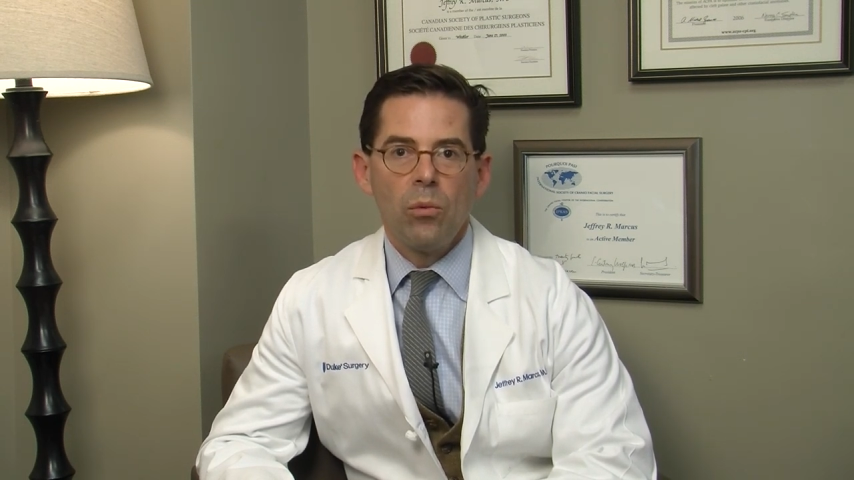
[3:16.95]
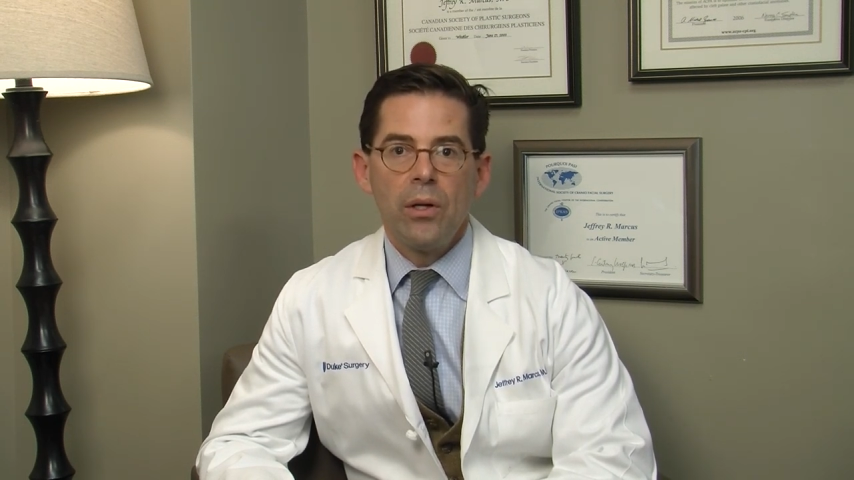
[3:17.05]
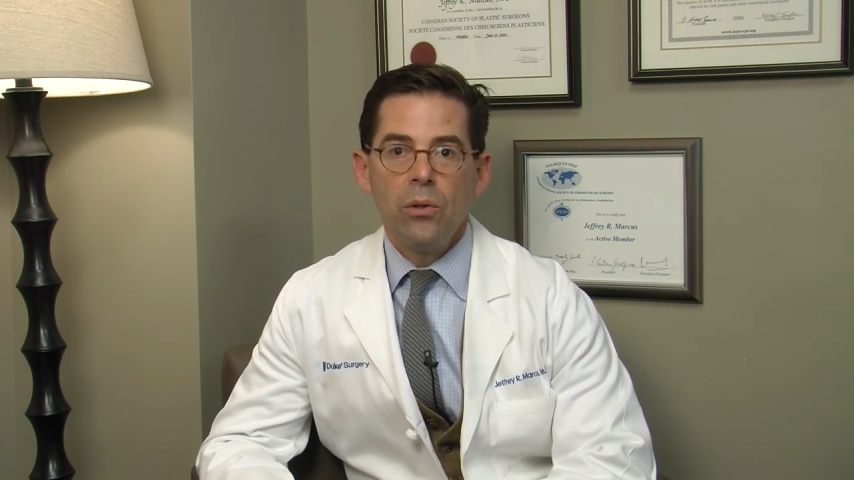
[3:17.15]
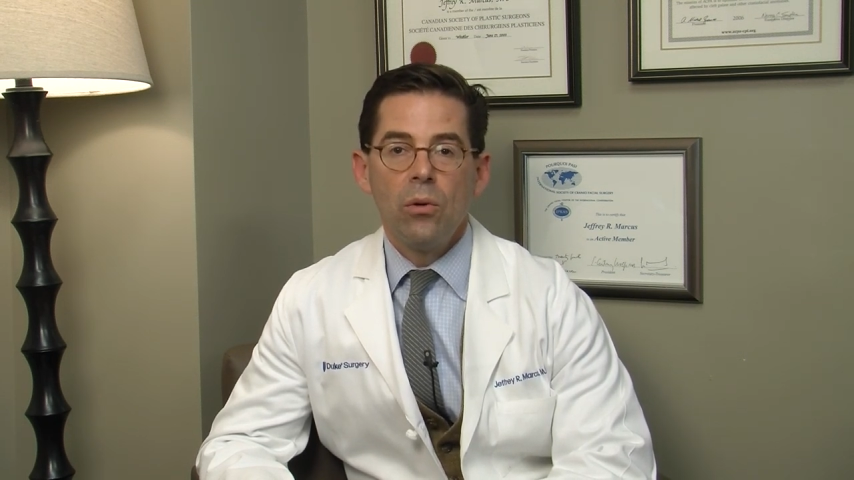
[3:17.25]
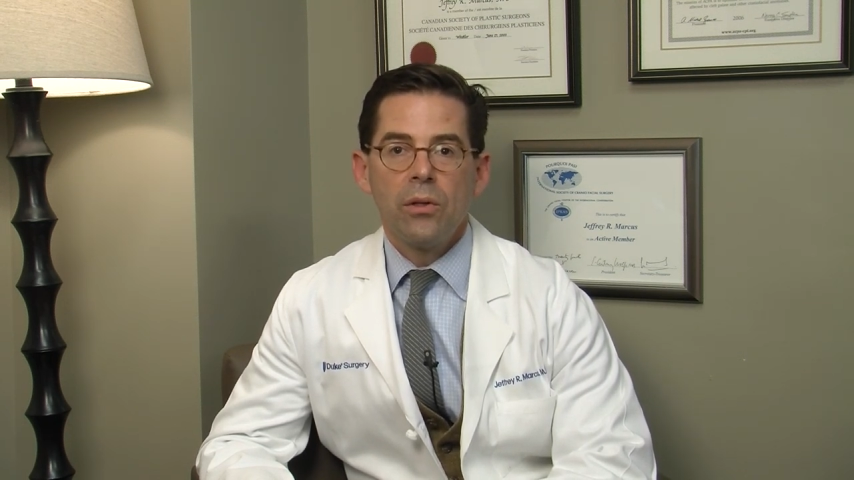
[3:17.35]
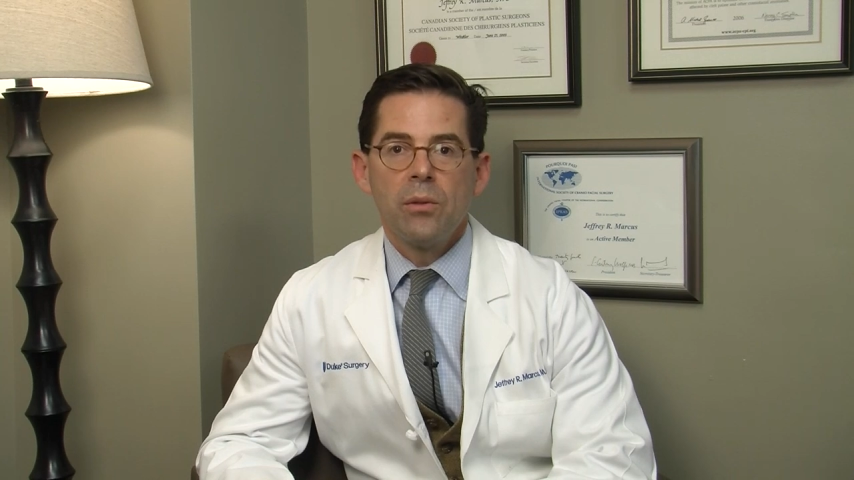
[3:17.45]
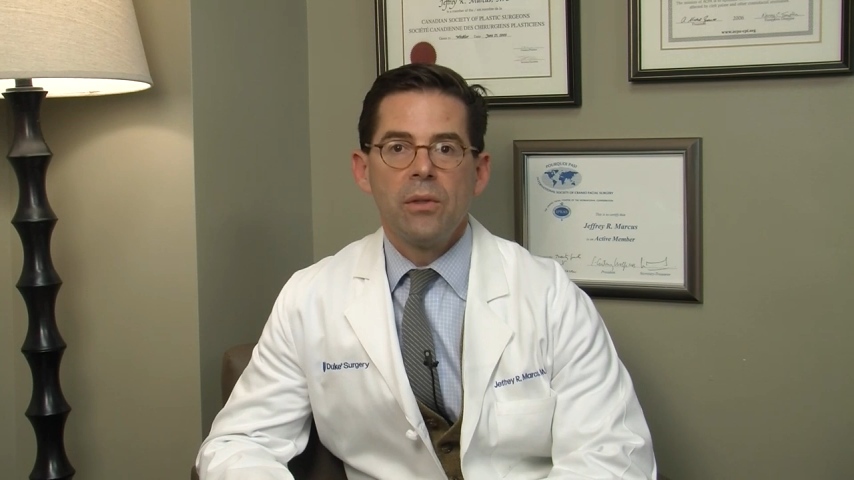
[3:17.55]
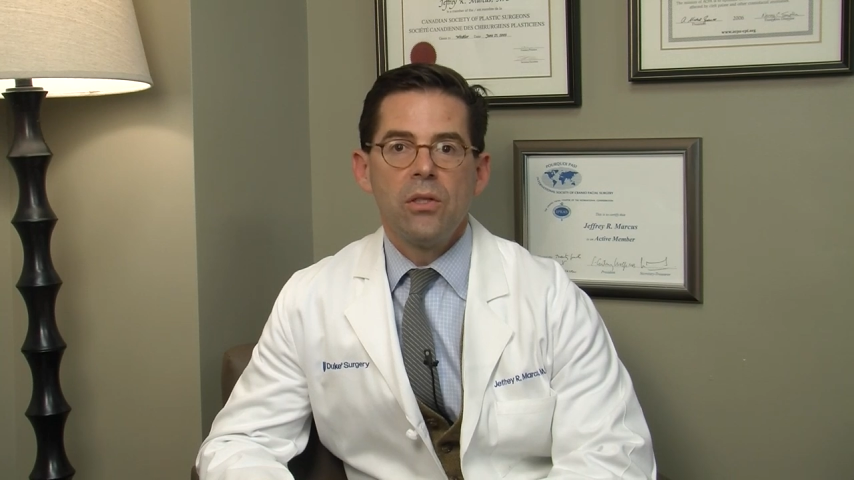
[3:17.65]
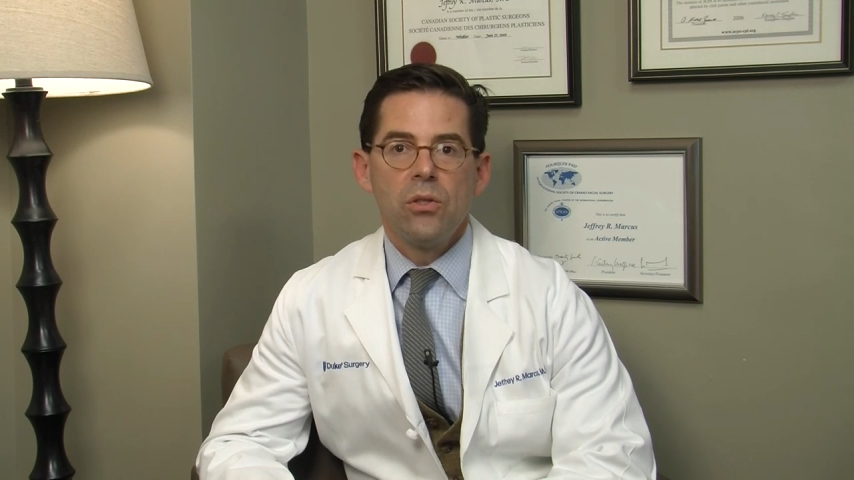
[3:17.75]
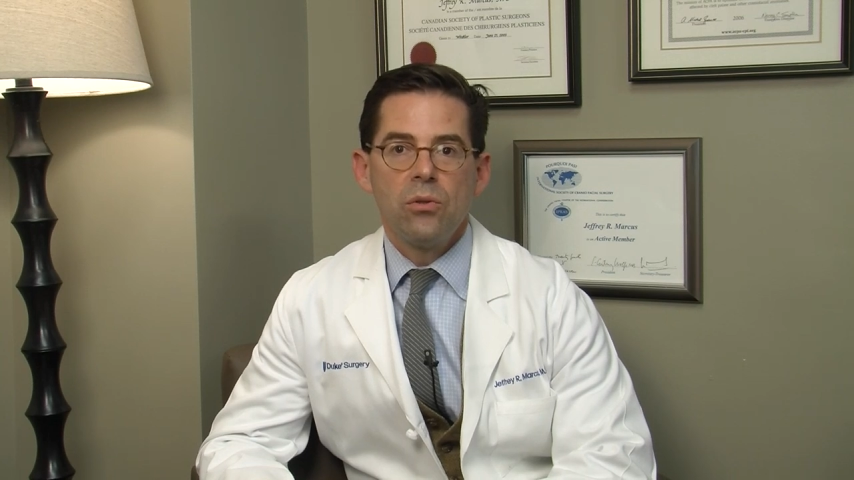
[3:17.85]
what you
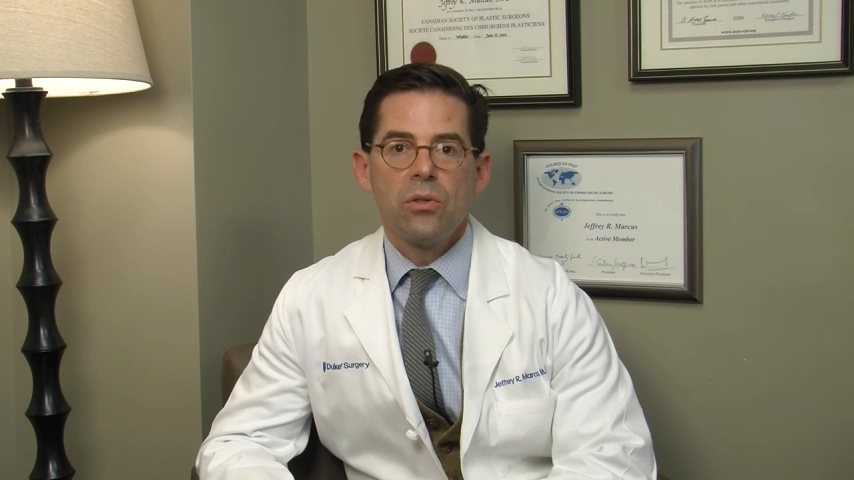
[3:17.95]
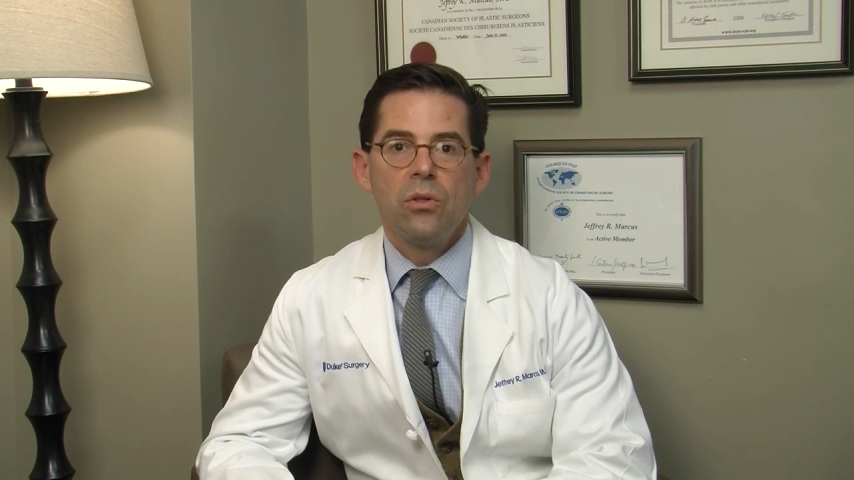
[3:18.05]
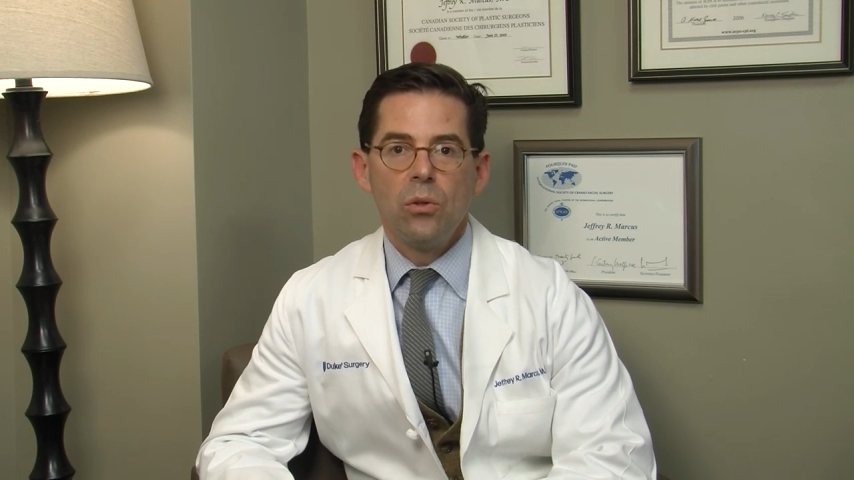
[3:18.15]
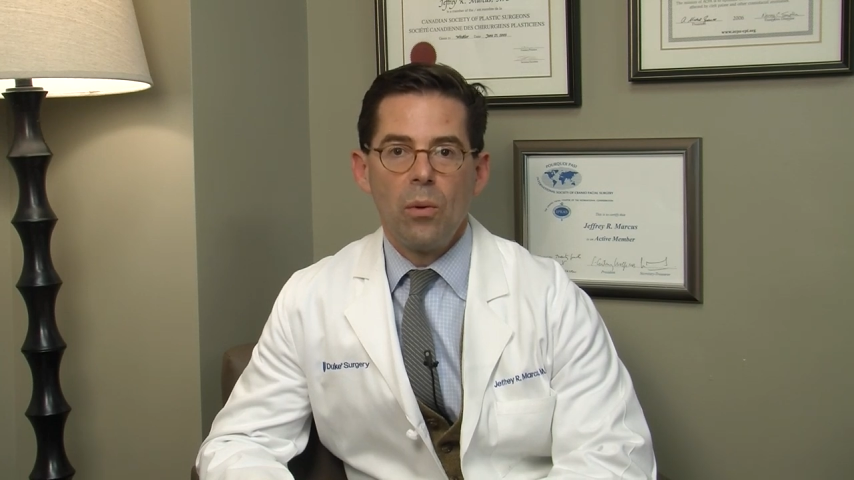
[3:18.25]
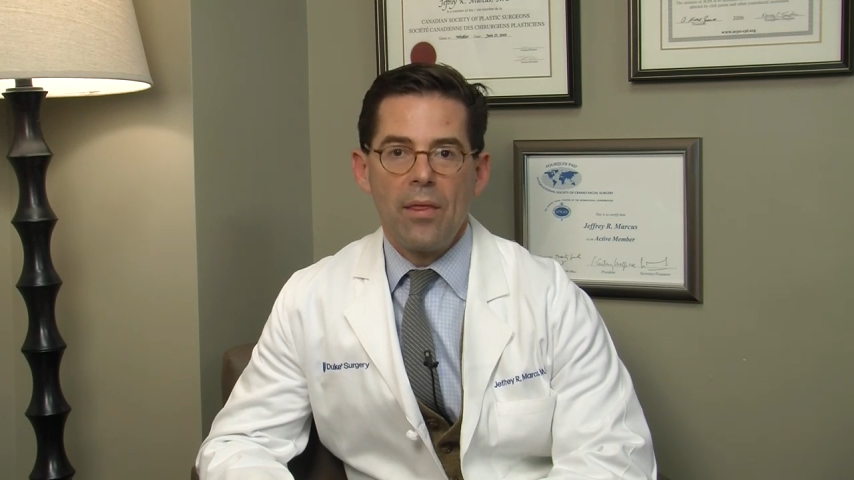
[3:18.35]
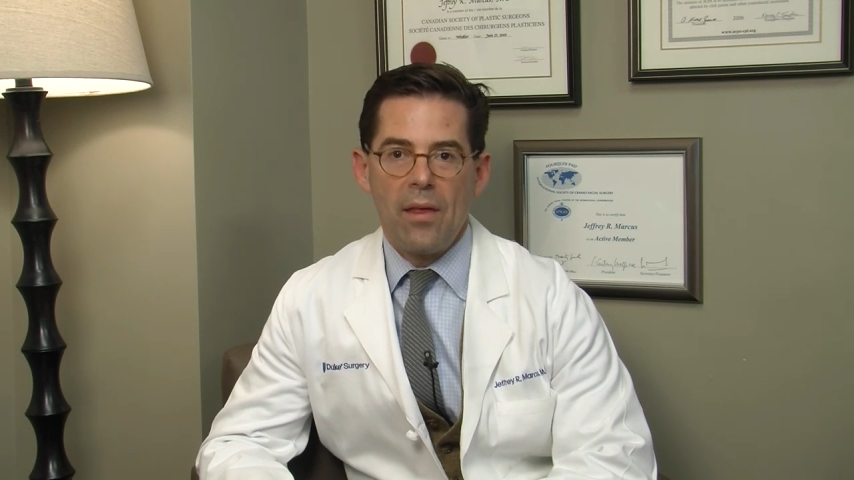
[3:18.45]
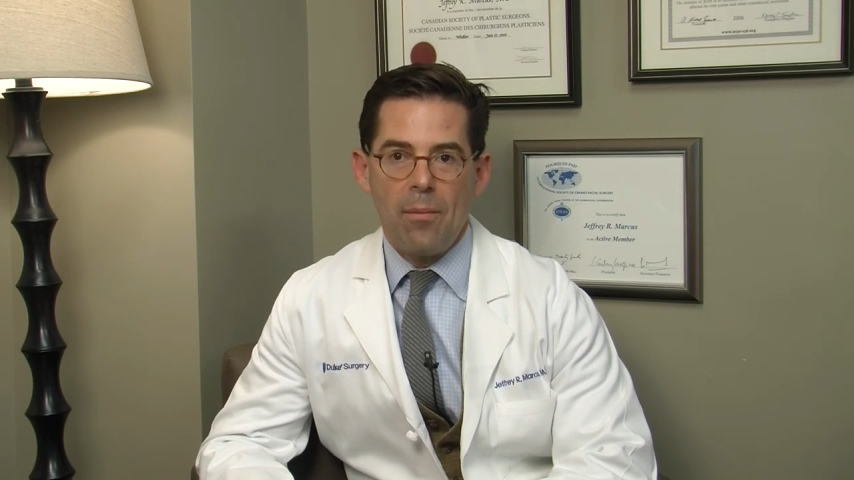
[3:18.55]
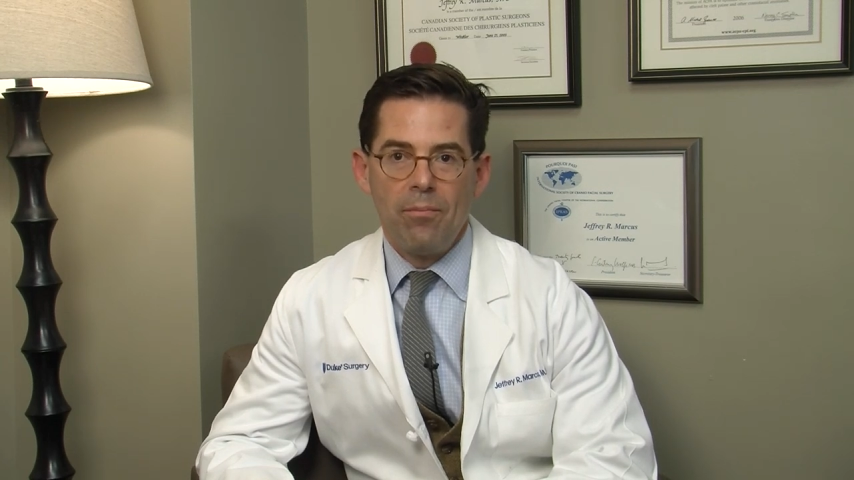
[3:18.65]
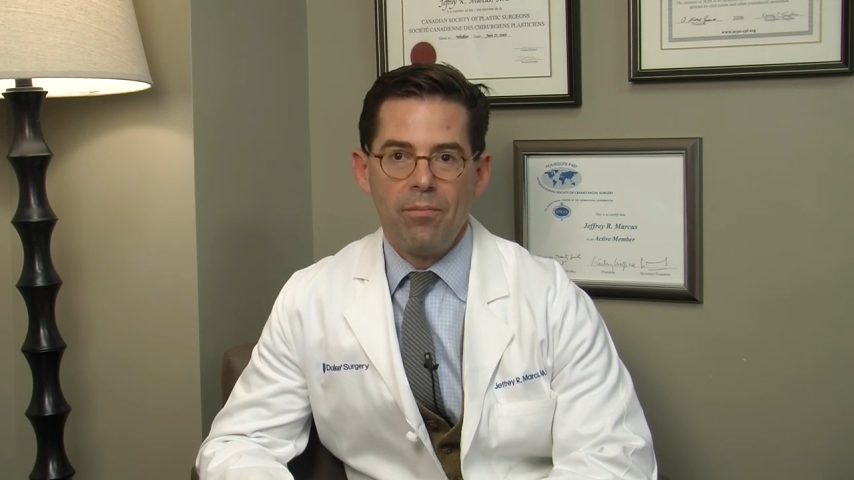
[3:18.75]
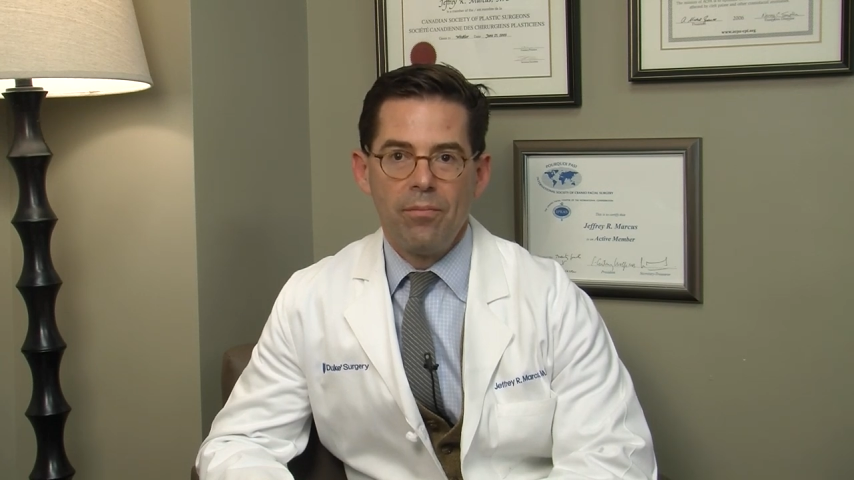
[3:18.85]
ultimately choose to do with
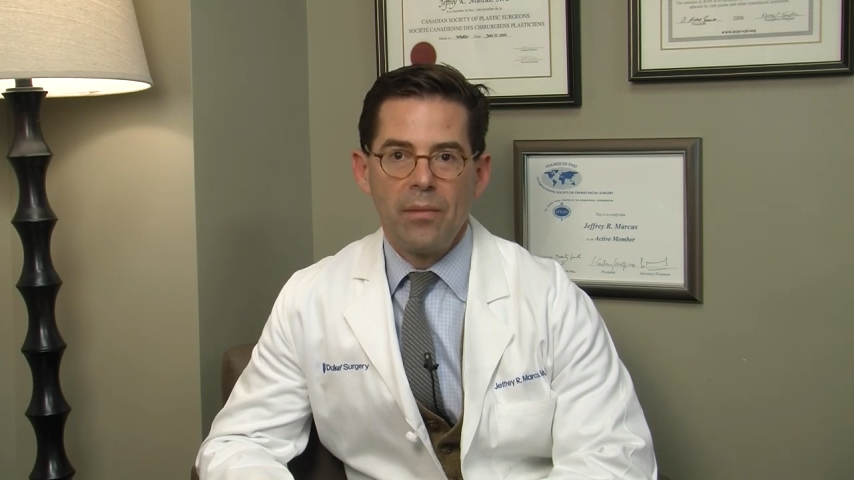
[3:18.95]
them.